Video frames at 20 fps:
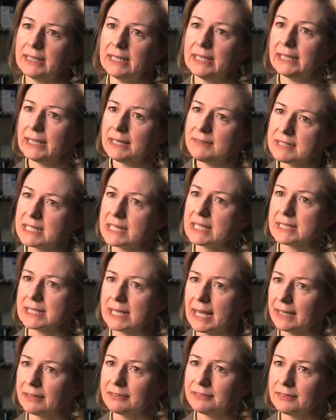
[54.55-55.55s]
he lives his
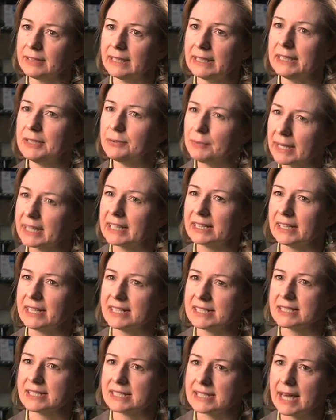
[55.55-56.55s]
life, and he
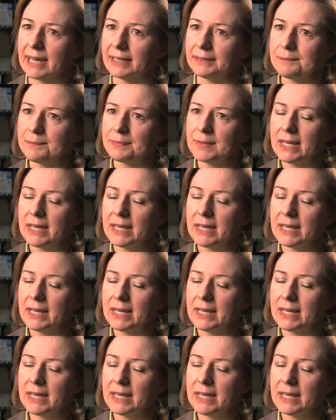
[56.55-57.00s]
recognizes that